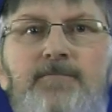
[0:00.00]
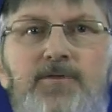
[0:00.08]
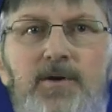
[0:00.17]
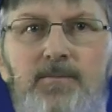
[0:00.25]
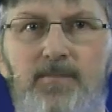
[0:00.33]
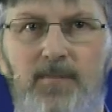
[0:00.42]

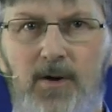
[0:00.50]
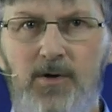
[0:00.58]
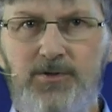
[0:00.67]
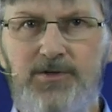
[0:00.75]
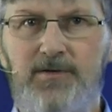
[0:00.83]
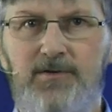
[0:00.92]
the
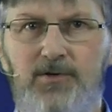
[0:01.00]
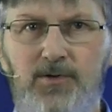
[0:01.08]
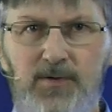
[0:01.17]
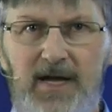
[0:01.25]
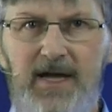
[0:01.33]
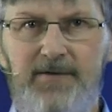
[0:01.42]
motion
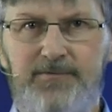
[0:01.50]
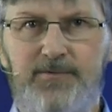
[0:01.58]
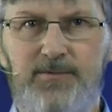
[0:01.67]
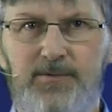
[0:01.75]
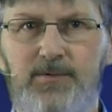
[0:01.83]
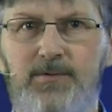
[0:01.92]
you have
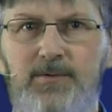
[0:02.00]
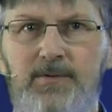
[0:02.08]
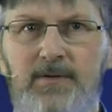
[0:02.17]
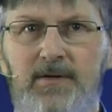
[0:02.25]
to do